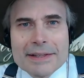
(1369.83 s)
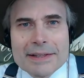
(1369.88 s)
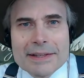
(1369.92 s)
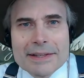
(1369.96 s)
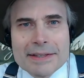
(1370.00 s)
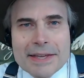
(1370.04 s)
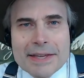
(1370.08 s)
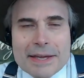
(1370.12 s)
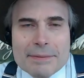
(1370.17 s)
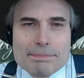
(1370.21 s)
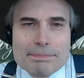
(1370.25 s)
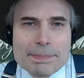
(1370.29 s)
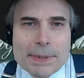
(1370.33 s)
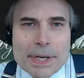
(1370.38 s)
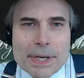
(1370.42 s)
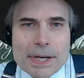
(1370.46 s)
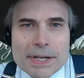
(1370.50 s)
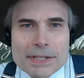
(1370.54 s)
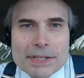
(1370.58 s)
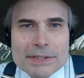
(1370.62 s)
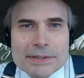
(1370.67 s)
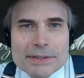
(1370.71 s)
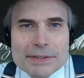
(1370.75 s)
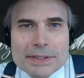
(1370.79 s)
keep
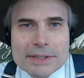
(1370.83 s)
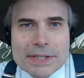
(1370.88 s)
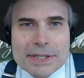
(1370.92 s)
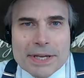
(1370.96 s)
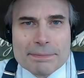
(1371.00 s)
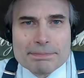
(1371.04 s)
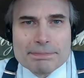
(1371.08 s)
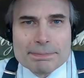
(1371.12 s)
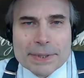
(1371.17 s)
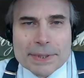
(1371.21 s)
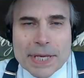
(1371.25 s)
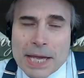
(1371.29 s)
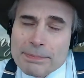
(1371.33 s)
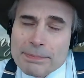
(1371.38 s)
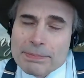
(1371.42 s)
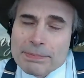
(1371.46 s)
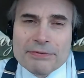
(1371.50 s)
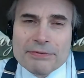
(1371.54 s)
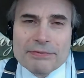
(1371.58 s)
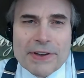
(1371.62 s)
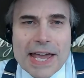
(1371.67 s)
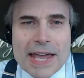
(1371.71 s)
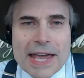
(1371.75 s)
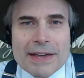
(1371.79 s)

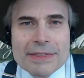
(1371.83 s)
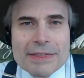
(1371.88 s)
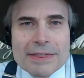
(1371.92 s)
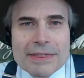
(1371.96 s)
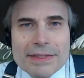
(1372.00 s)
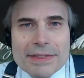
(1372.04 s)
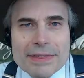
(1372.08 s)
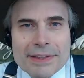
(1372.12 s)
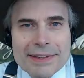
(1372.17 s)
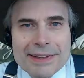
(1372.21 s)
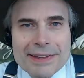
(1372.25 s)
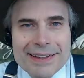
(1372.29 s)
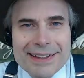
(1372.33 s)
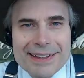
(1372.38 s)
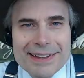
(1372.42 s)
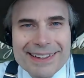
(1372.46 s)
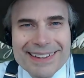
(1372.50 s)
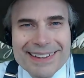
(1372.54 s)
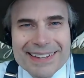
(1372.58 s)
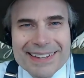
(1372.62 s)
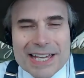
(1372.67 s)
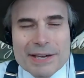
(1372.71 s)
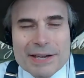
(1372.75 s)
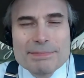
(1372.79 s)
the faith,
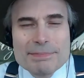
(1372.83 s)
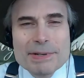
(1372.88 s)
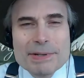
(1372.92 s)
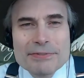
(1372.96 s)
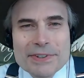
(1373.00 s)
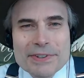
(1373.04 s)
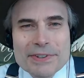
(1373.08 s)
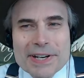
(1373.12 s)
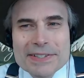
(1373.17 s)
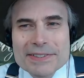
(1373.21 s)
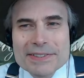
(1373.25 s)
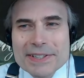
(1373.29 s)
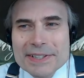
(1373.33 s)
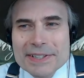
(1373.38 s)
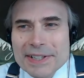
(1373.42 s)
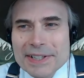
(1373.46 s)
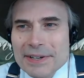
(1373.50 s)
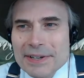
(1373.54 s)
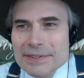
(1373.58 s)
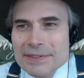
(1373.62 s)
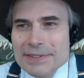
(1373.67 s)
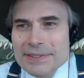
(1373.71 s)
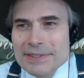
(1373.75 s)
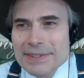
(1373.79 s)
keep your friends
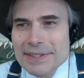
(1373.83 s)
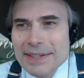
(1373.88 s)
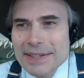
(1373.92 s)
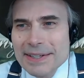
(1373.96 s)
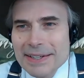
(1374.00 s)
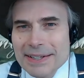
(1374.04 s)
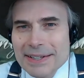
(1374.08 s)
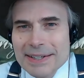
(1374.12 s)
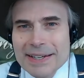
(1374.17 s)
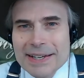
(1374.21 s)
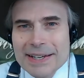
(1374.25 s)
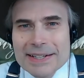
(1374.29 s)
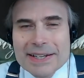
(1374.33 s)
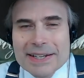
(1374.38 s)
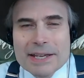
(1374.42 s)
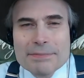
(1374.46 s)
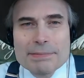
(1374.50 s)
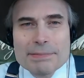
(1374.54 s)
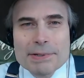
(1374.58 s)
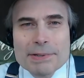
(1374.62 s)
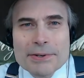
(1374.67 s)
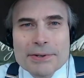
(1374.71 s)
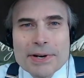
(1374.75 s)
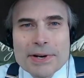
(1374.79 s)
close, and
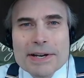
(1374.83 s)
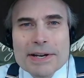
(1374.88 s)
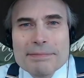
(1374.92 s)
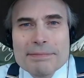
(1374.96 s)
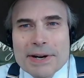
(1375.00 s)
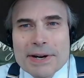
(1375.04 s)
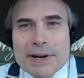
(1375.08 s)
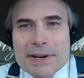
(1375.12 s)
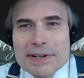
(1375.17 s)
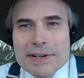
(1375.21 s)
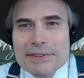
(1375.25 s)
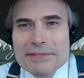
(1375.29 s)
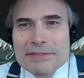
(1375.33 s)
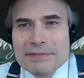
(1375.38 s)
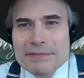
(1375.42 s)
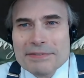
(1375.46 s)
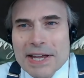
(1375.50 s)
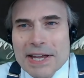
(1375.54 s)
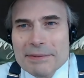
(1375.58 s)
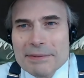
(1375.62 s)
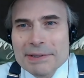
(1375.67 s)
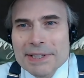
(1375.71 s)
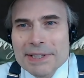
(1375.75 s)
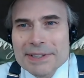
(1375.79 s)
keep your great American
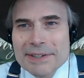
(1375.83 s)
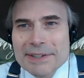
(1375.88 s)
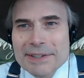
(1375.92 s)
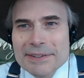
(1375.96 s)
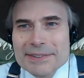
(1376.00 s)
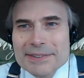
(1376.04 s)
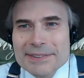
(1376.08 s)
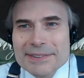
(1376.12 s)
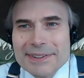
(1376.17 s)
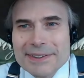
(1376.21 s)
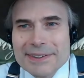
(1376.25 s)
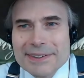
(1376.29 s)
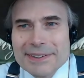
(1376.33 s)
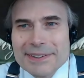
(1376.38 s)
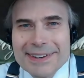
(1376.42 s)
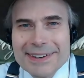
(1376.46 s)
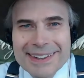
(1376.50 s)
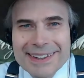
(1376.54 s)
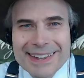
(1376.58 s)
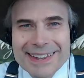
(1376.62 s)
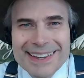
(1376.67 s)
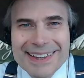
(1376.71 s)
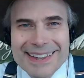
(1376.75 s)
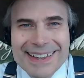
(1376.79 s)
family closer.
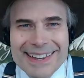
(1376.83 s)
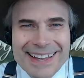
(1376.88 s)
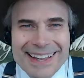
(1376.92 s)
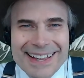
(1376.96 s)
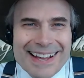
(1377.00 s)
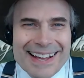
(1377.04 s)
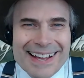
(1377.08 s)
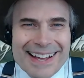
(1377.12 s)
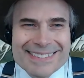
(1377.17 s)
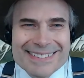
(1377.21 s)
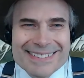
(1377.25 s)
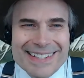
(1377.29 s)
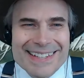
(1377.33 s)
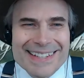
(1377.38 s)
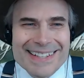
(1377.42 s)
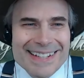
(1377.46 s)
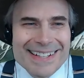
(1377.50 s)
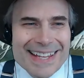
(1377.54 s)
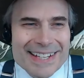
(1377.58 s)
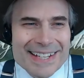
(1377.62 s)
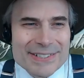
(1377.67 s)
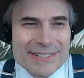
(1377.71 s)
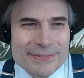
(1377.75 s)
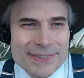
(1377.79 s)
I'll see you
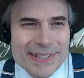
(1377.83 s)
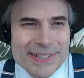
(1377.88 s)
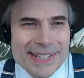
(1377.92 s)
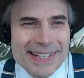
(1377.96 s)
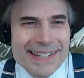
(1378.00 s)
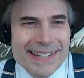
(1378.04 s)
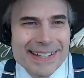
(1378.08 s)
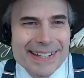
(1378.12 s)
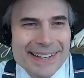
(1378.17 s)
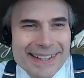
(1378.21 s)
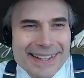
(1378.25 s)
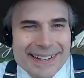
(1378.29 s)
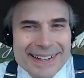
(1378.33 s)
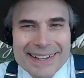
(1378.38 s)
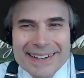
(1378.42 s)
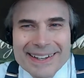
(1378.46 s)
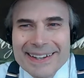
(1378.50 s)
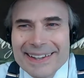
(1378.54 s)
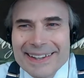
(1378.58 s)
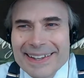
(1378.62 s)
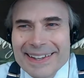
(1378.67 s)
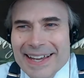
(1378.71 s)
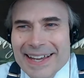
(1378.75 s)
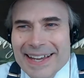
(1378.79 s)
next week.
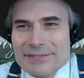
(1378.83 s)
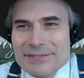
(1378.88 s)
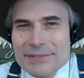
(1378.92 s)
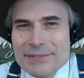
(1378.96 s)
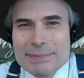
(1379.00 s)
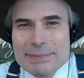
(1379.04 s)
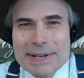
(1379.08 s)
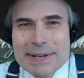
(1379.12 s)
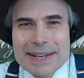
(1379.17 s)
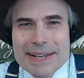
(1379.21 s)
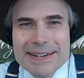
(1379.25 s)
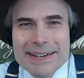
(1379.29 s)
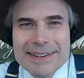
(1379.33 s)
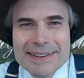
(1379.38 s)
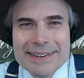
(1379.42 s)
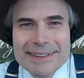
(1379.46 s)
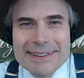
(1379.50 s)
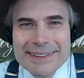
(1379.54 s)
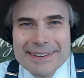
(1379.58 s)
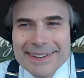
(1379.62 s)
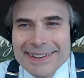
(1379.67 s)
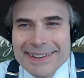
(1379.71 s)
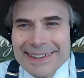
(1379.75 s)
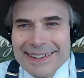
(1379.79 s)
Thanks for being here.